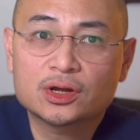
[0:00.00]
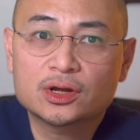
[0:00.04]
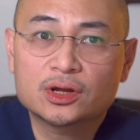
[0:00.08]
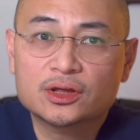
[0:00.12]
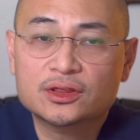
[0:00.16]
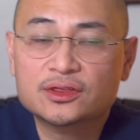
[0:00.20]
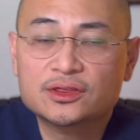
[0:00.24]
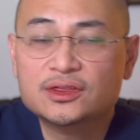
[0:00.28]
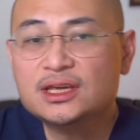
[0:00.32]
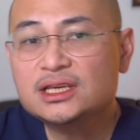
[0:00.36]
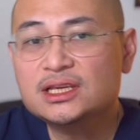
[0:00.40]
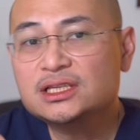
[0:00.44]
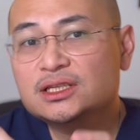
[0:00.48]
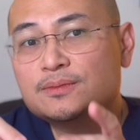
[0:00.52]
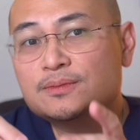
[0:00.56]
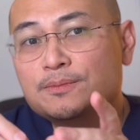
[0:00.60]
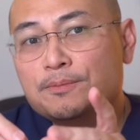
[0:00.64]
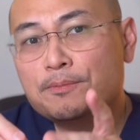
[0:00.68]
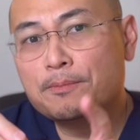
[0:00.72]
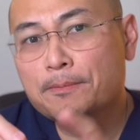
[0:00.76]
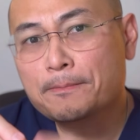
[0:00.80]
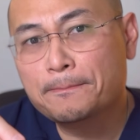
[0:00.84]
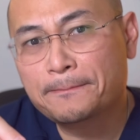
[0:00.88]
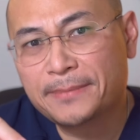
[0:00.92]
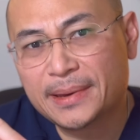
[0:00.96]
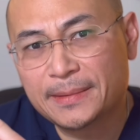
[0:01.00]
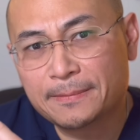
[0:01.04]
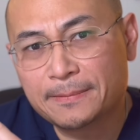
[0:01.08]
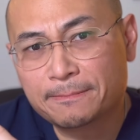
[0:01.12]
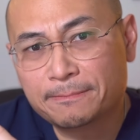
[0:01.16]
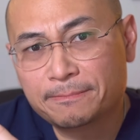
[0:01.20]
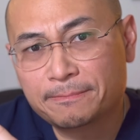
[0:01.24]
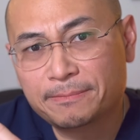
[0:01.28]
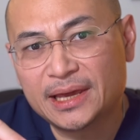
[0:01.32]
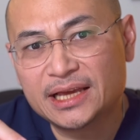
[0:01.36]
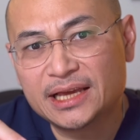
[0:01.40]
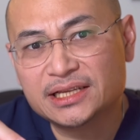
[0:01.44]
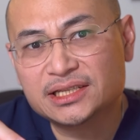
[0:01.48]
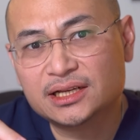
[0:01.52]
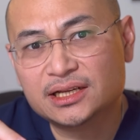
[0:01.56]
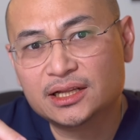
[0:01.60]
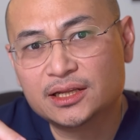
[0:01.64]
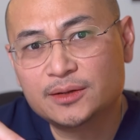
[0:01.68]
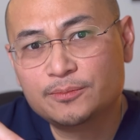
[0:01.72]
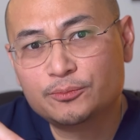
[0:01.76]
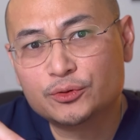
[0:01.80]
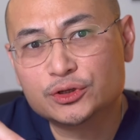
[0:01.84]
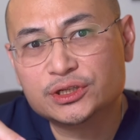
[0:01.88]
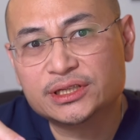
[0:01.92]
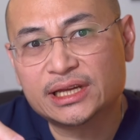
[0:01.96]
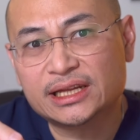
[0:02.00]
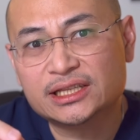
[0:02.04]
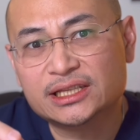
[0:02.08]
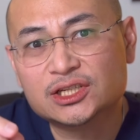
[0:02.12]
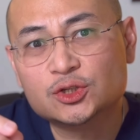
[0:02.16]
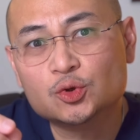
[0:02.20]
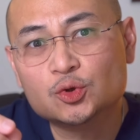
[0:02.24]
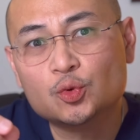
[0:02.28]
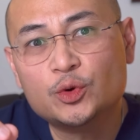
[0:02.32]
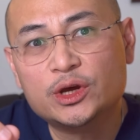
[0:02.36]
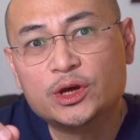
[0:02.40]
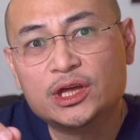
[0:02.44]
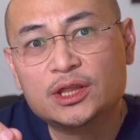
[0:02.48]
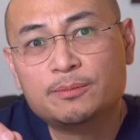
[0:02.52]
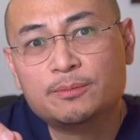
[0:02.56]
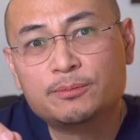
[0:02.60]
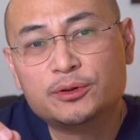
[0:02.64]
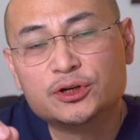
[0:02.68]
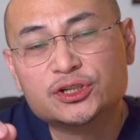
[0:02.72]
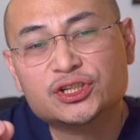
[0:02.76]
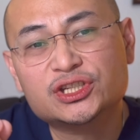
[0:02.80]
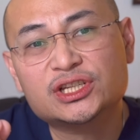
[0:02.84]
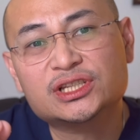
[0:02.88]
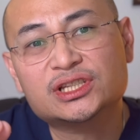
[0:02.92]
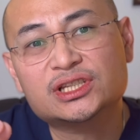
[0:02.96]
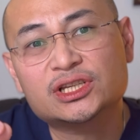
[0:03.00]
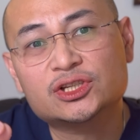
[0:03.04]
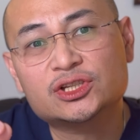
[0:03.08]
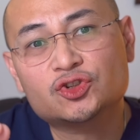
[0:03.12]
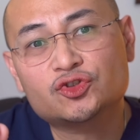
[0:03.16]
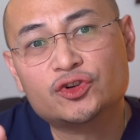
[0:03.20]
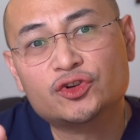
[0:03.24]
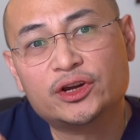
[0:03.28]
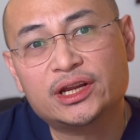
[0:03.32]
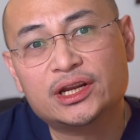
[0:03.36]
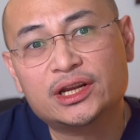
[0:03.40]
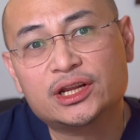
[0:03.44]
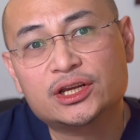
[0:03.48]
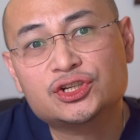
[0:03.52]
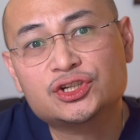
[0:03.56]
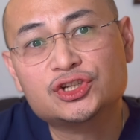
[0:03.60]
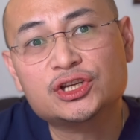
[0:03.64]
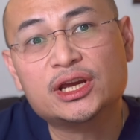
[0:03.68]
this basically presents with persistent drainage